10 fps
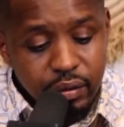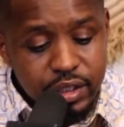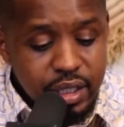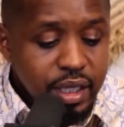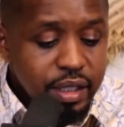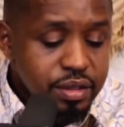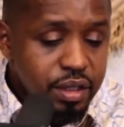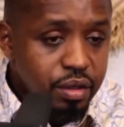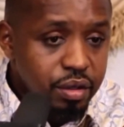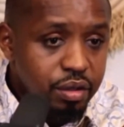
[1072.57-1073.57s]
which I learned was
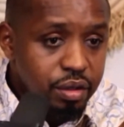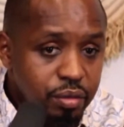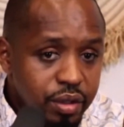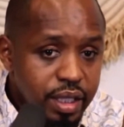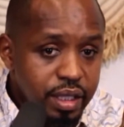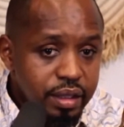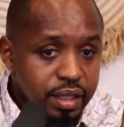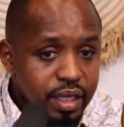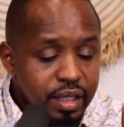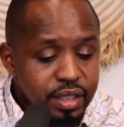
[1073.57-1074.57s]
the Horo border,
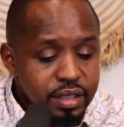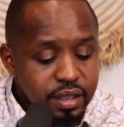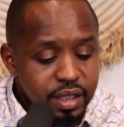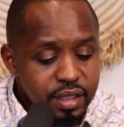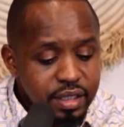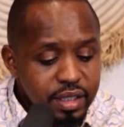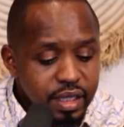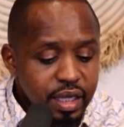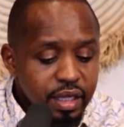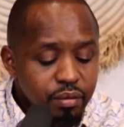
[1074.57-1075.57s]
the
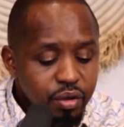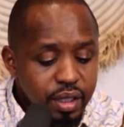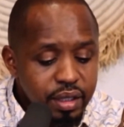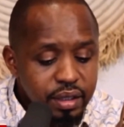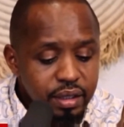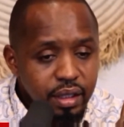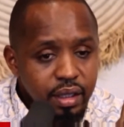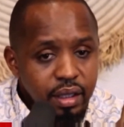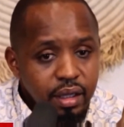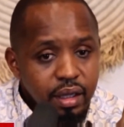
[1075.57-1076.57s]
Tanzania-Kenya border.
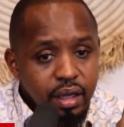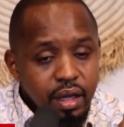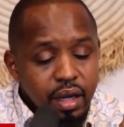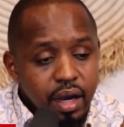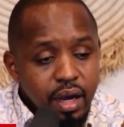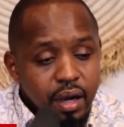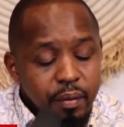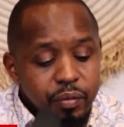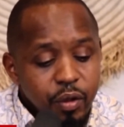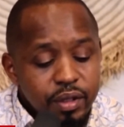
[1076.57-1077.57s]

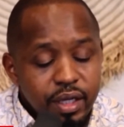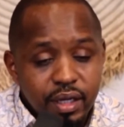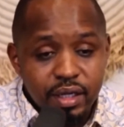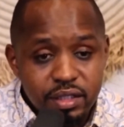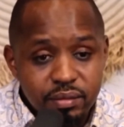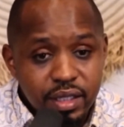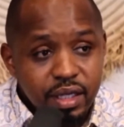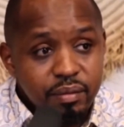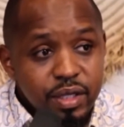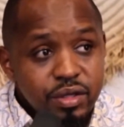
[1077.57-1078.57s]
When they released me, they
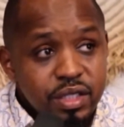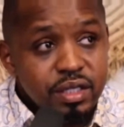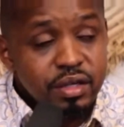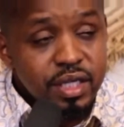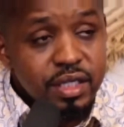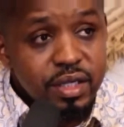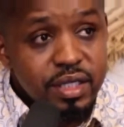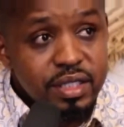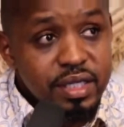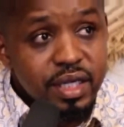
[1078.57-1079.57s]
gave me 20,000
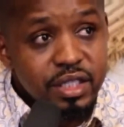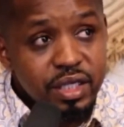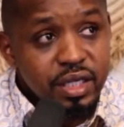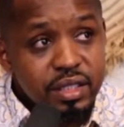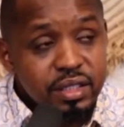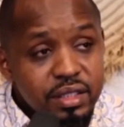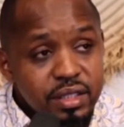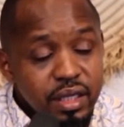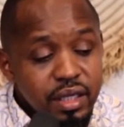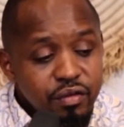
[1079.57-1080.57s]
Tanzanian
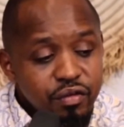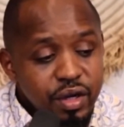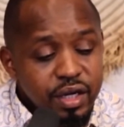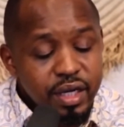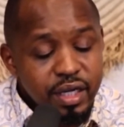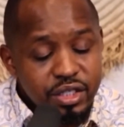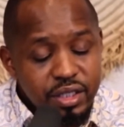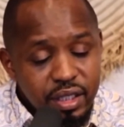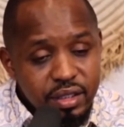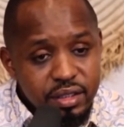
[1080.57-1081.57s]
shillings and 400 Kenya
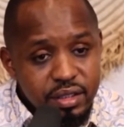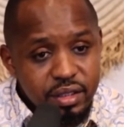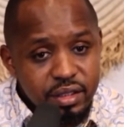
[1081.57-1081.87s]
shillings.